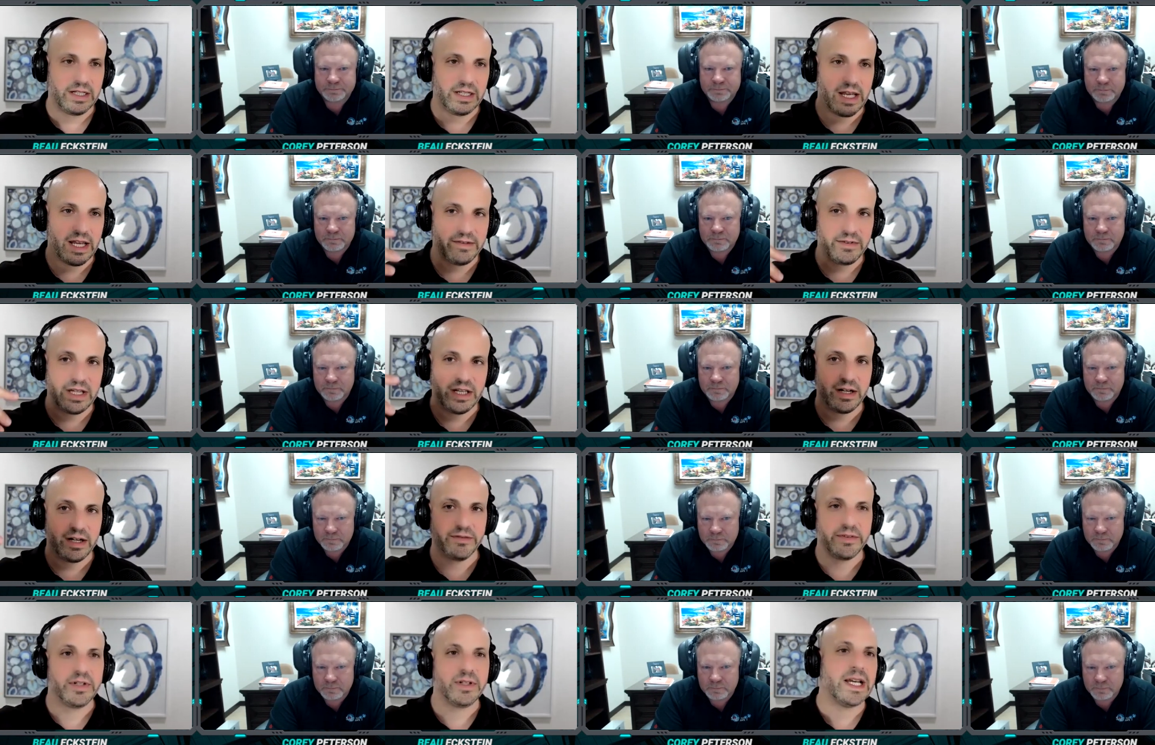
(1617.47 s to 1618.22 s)
Speaker 1: Every
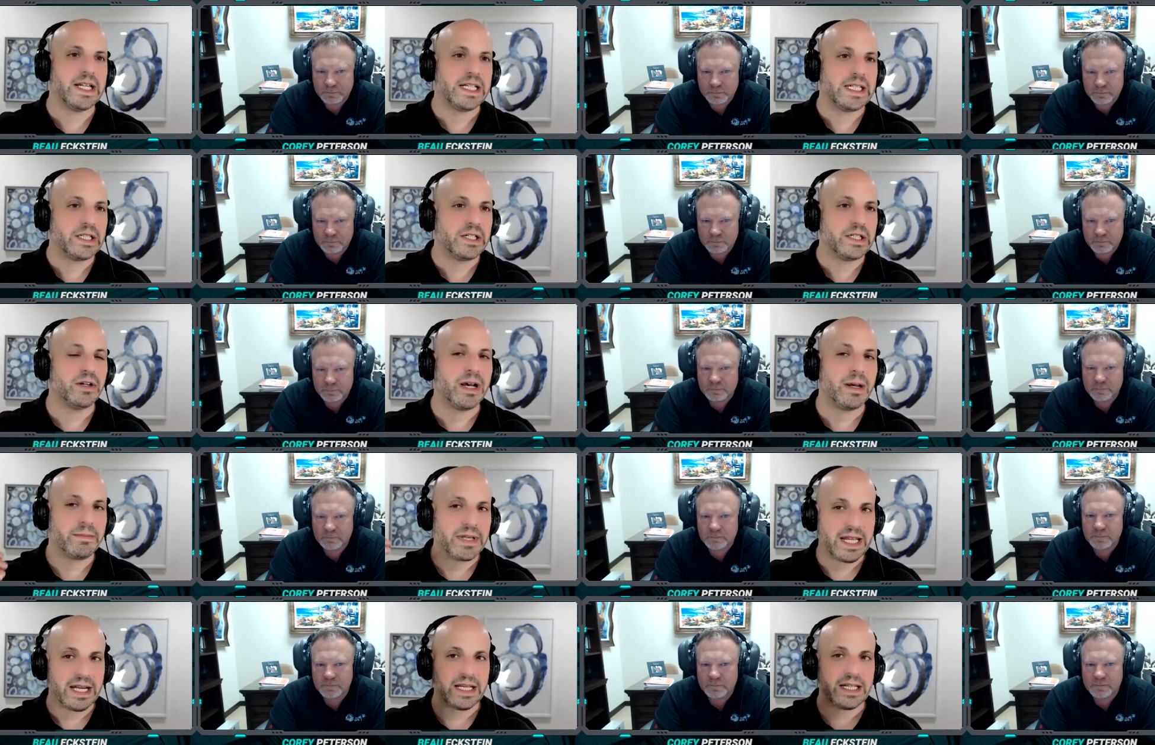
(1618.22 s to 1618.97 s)
interview I do,
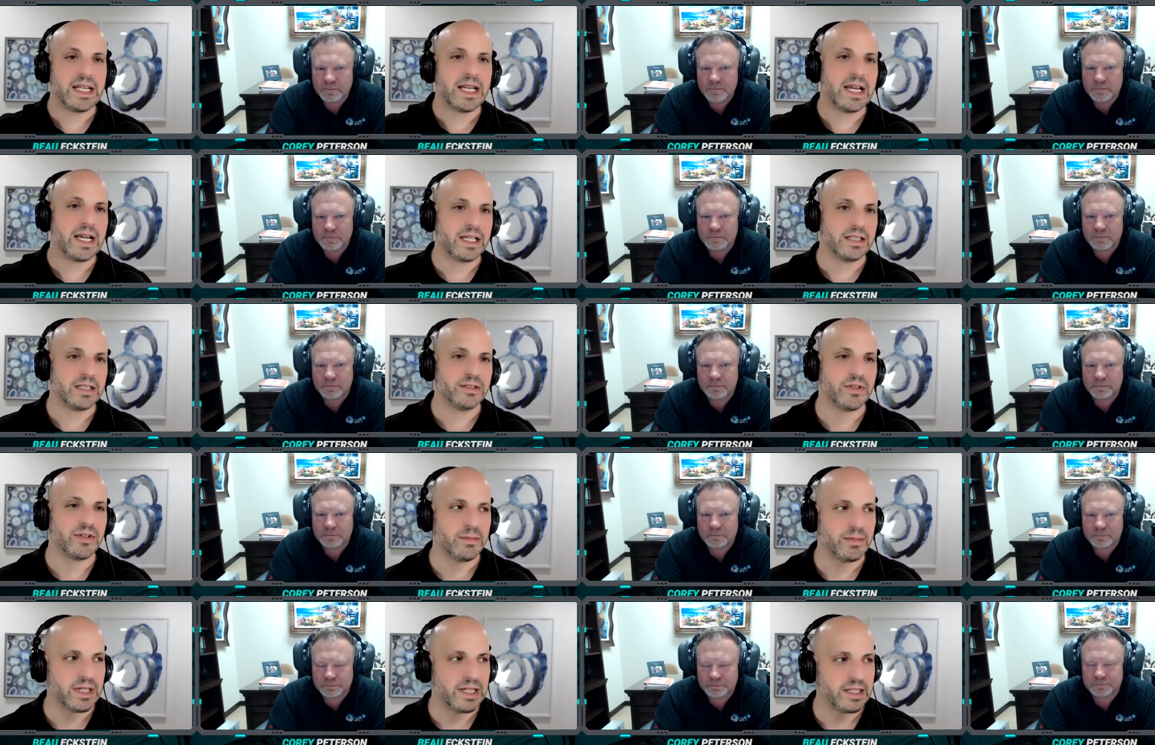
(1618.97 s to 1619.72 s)
I'm getting nuggets
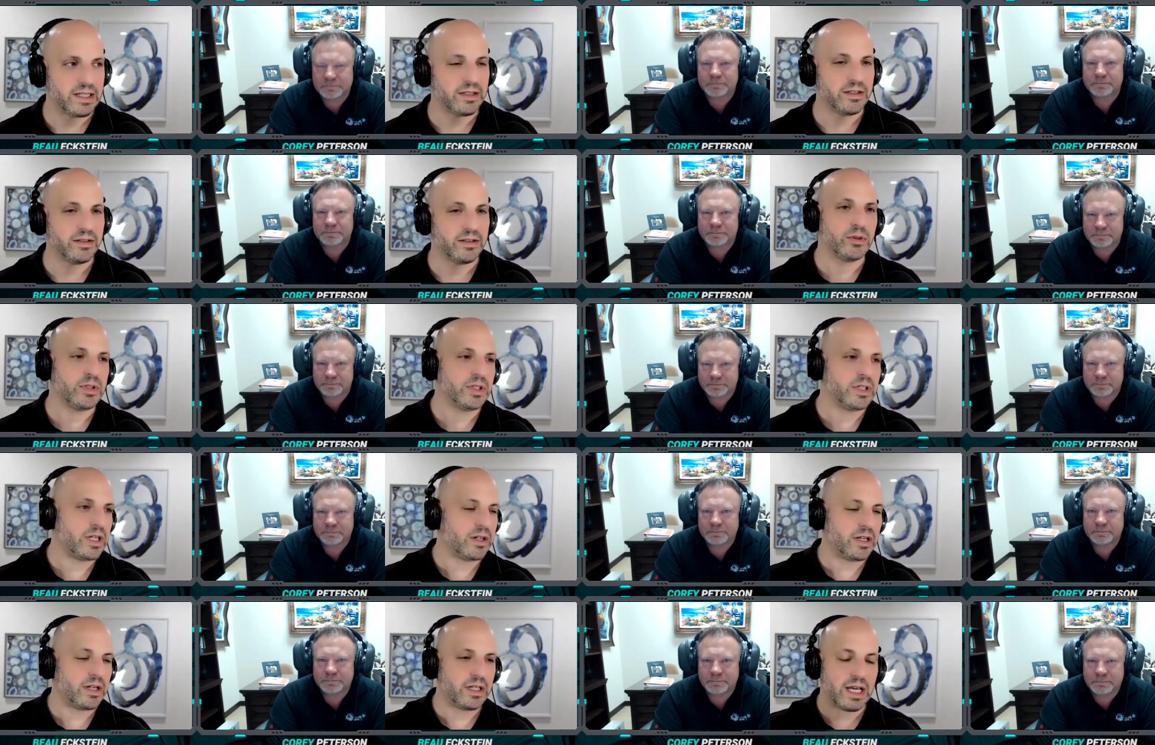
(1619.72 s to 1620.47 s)
from like, you
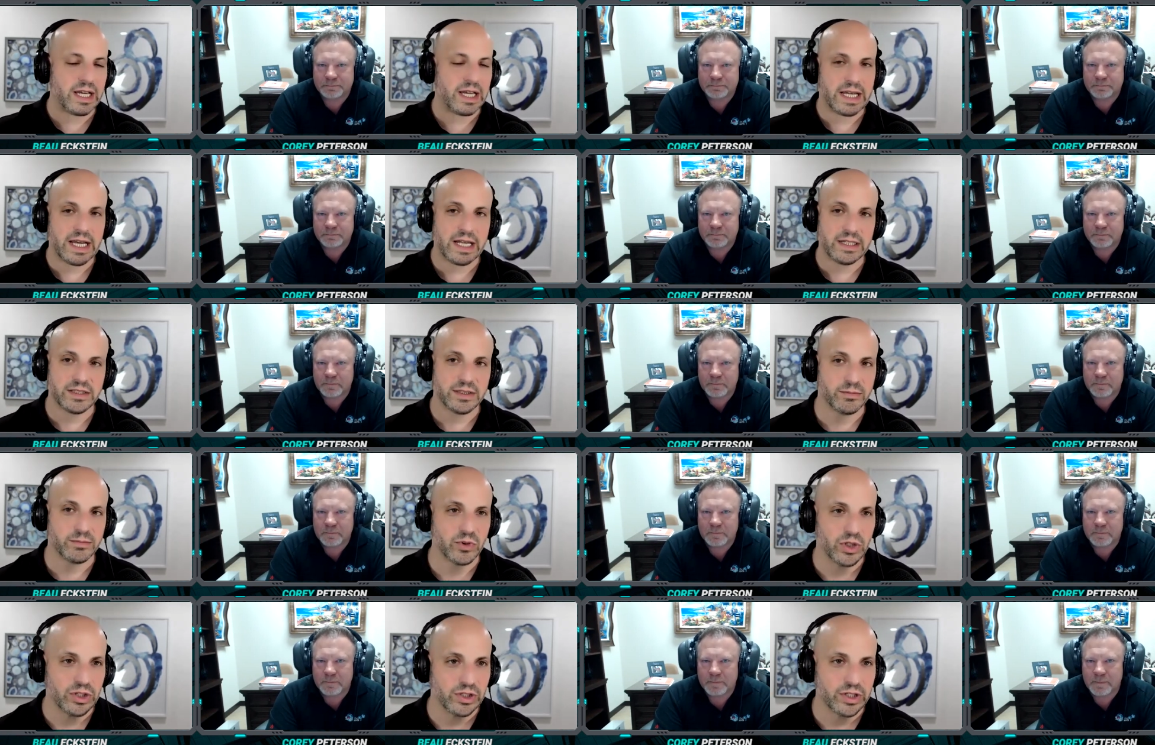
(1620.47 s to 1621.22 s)
know, I, I got some
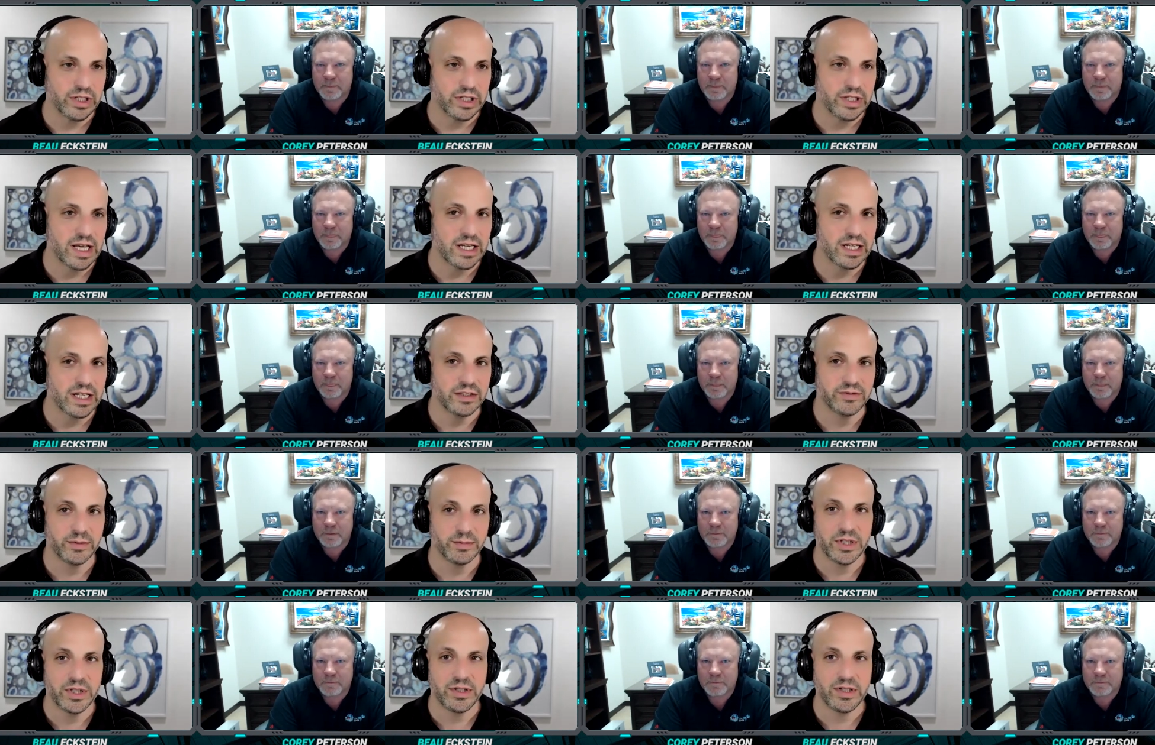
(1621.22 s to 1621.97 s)
real good nuggets
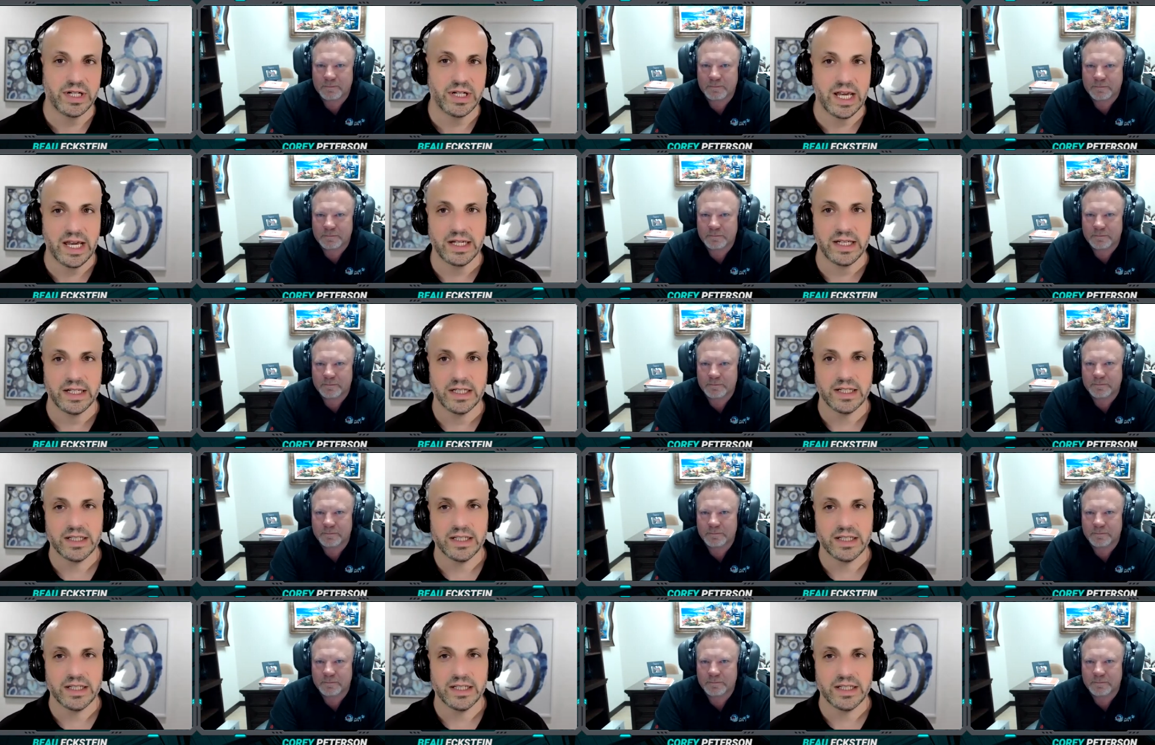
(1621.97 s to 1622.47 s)
from you today.